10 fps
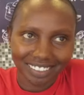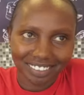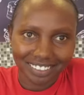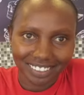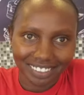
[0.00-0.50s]

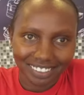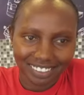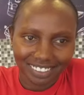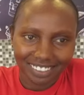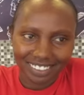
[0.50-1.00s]
Or give a
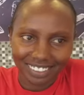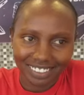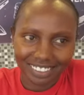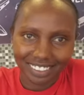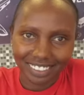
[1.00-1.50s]
name of an
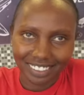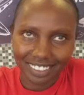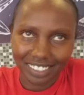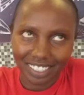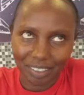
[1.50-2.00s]
artist.
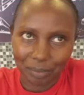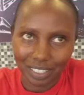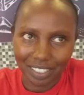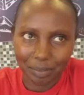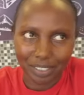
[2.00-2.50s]

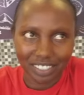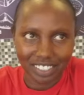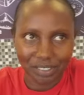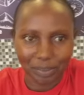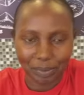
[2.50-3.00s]
Let me
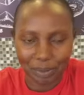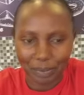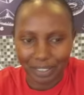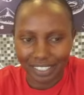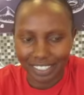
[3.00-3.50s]
try to
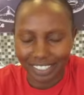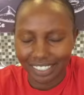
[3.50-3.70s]
remember.